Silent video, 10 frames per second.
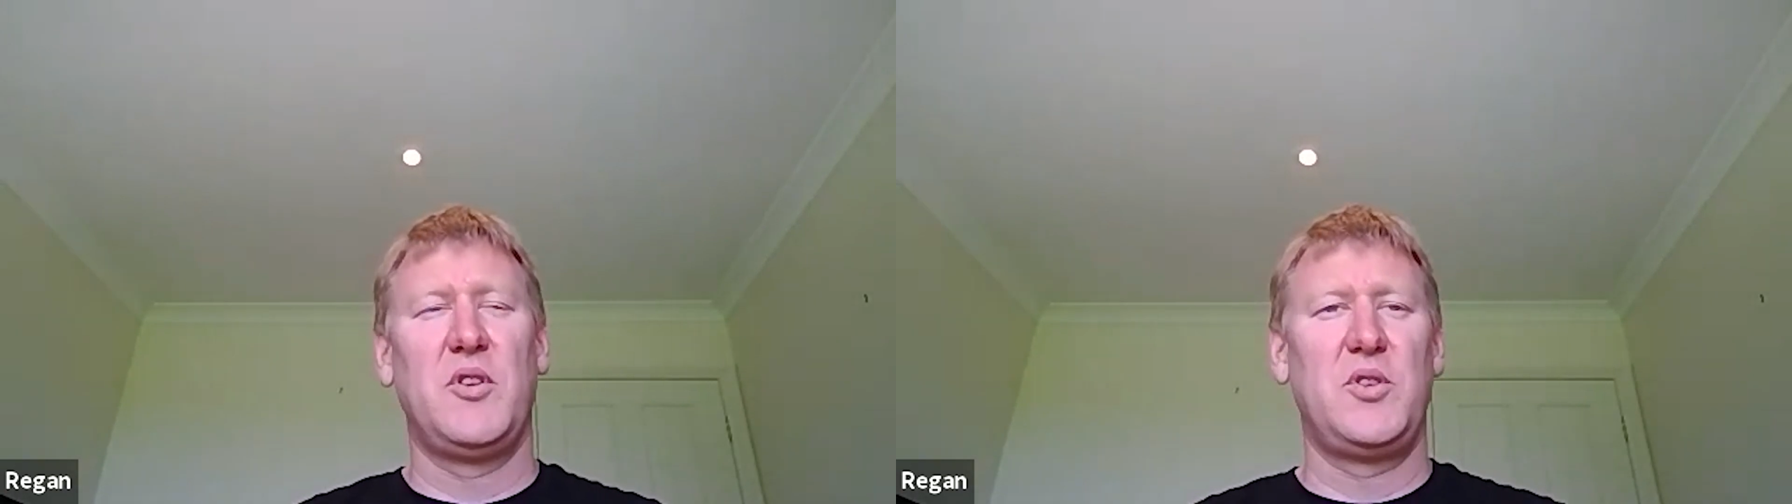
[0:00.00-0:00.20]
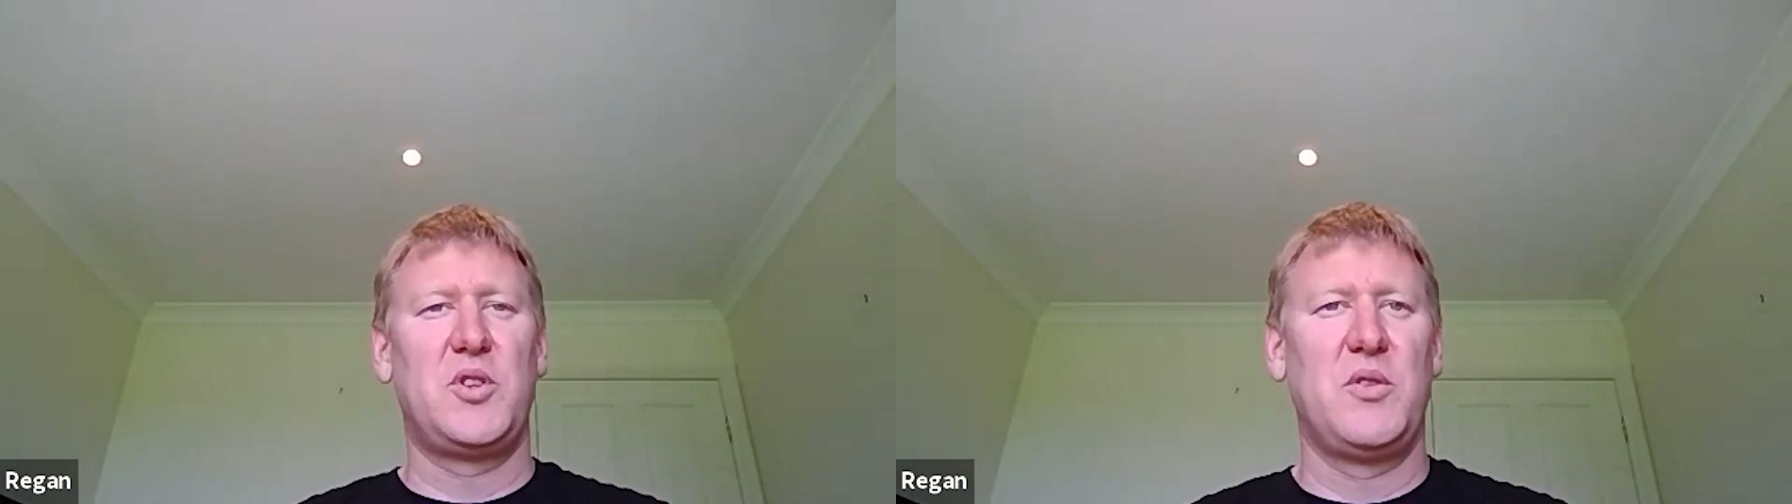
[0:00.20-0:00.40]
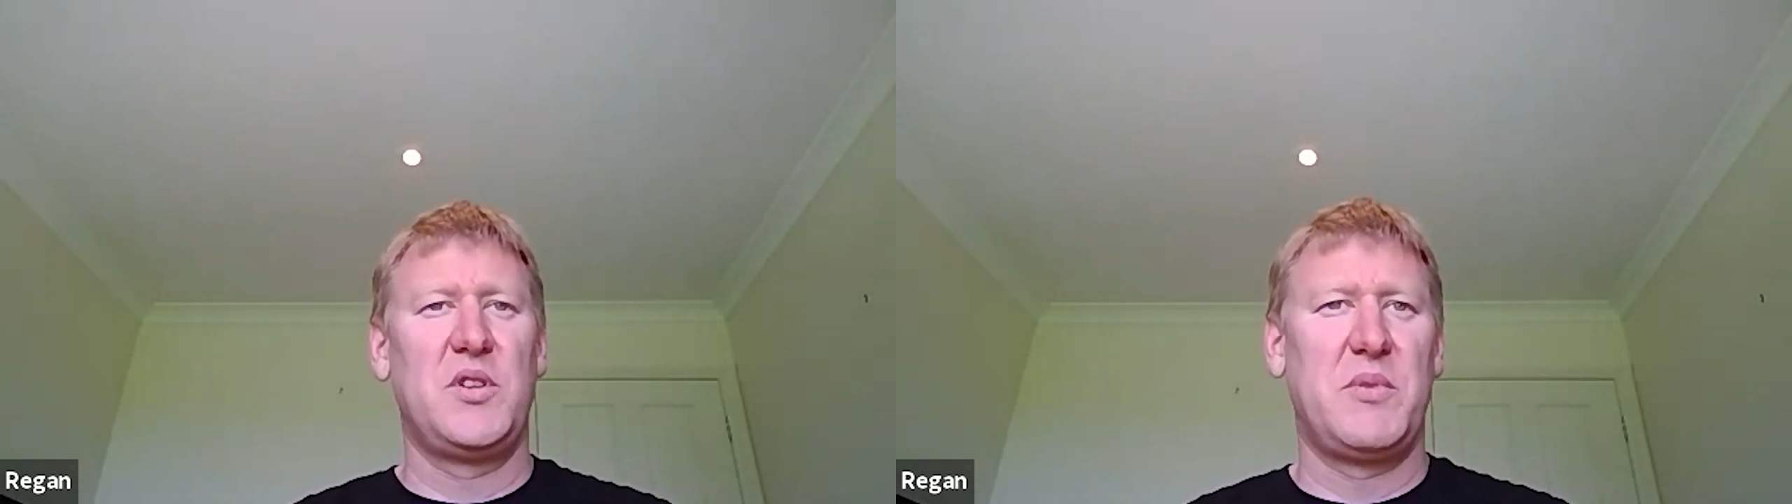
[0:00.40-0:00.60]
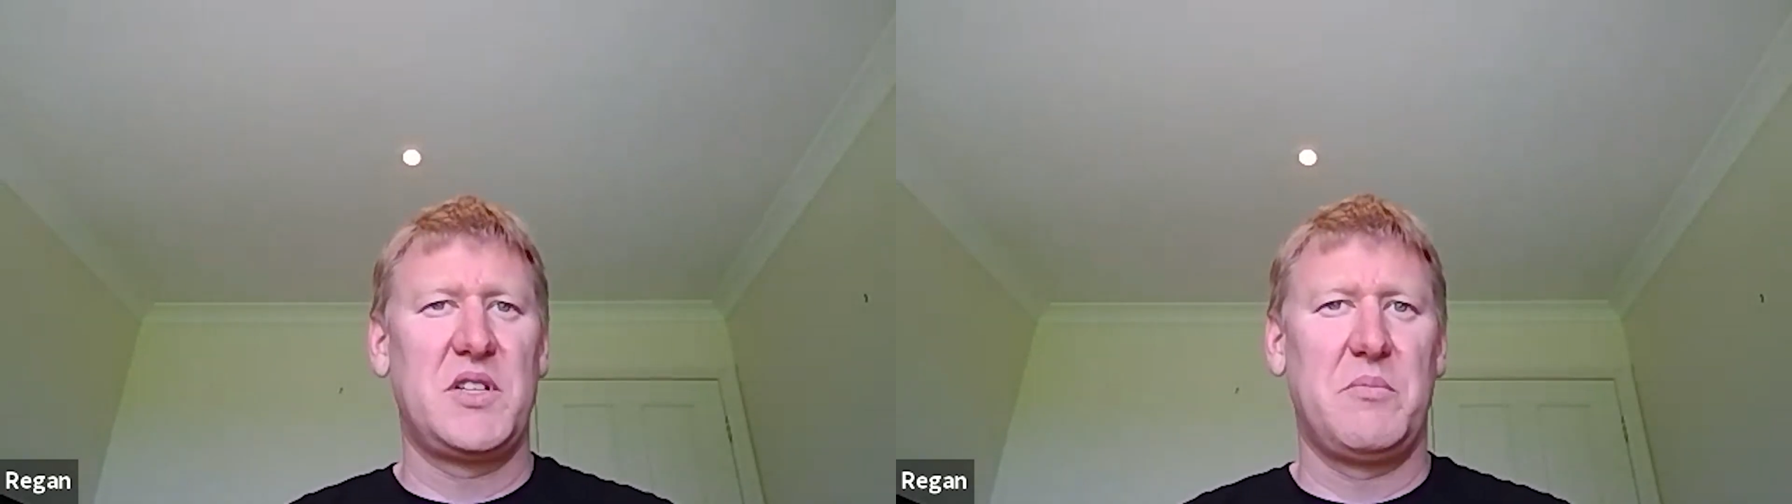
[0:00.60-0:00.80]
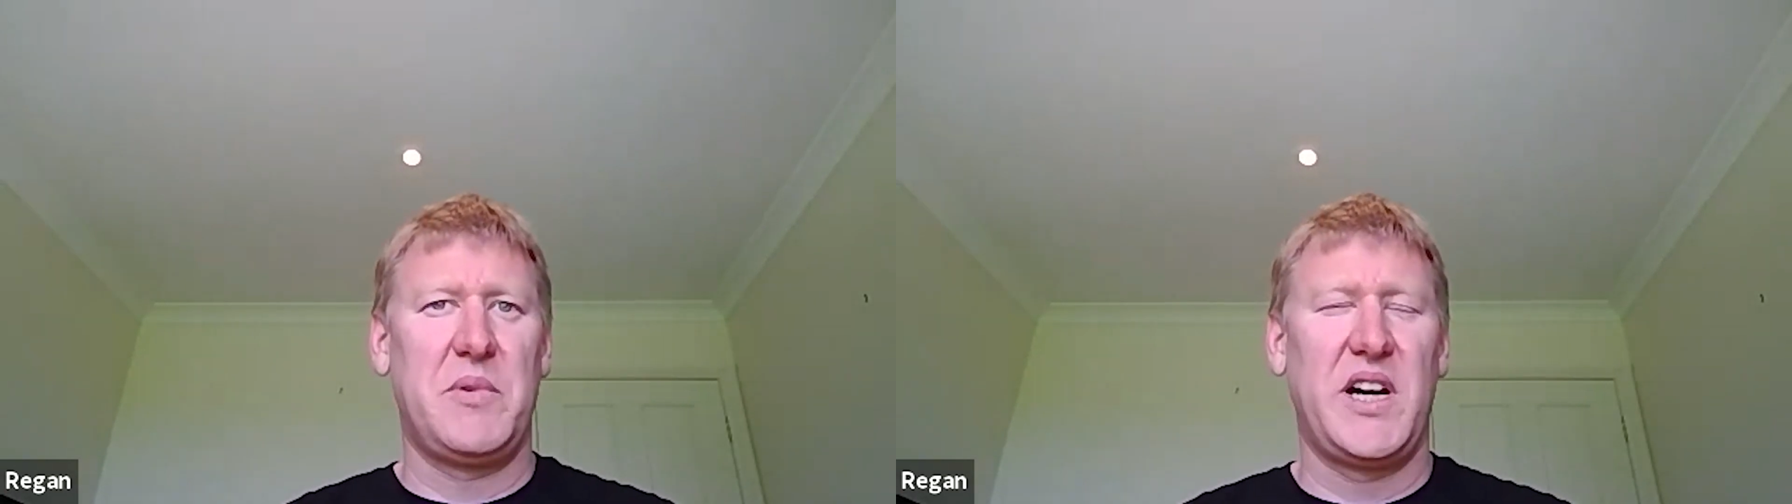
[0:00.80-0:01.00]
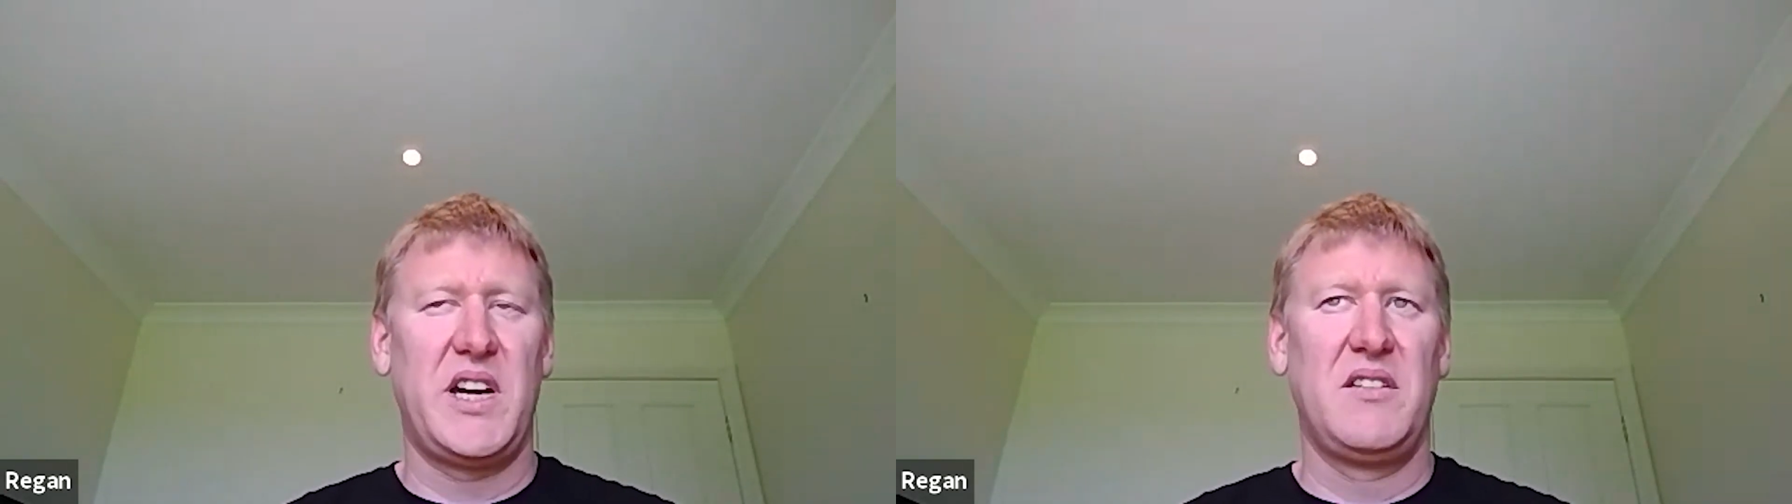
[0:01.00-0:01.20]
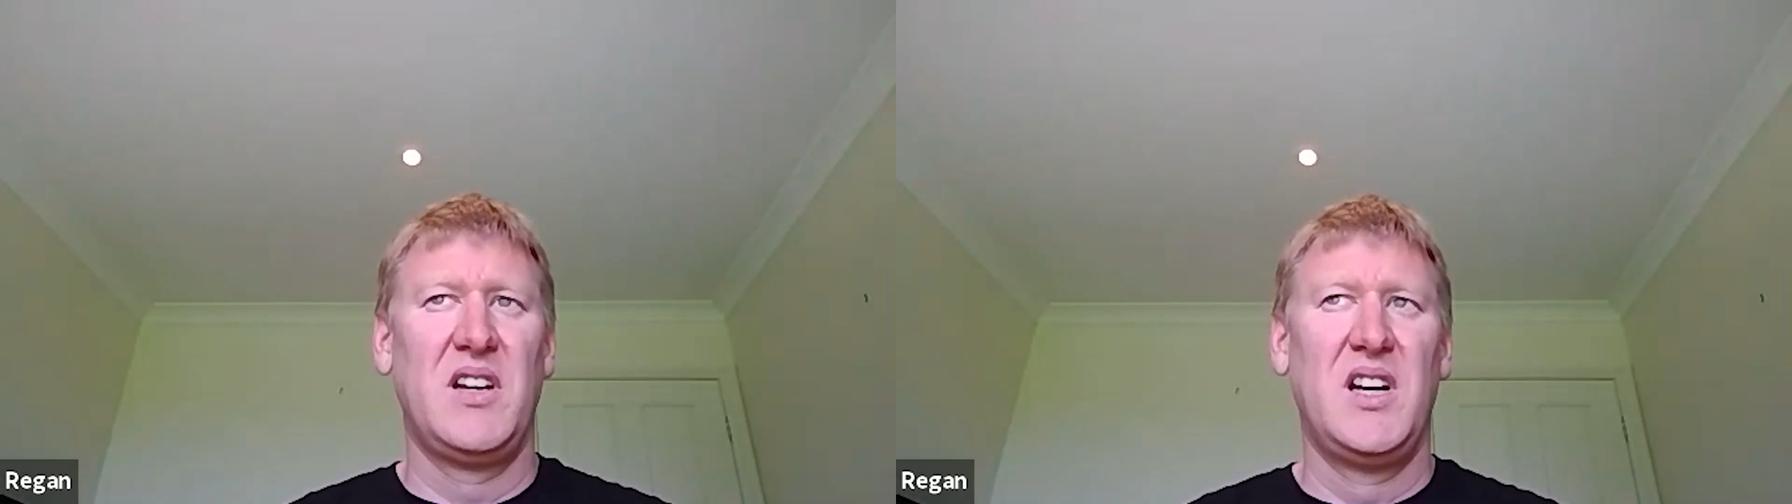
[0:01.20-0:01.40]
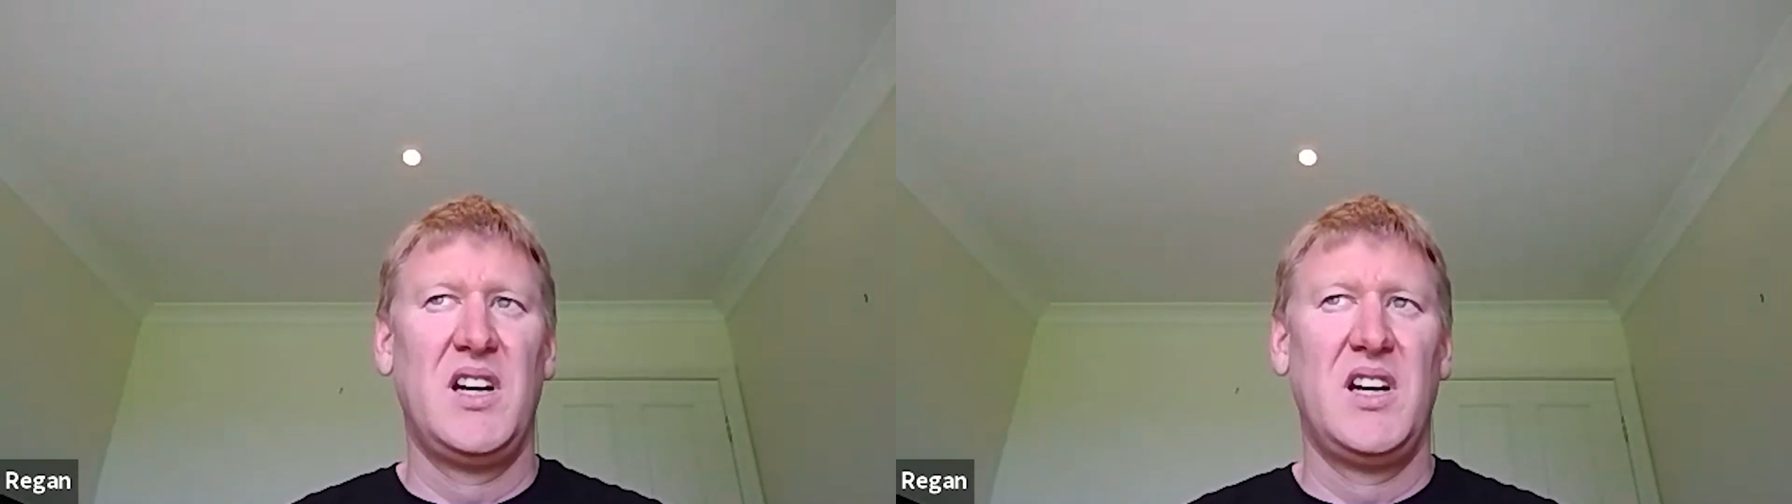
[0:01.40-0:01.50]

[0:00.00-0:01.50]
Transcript: no choice but to pay.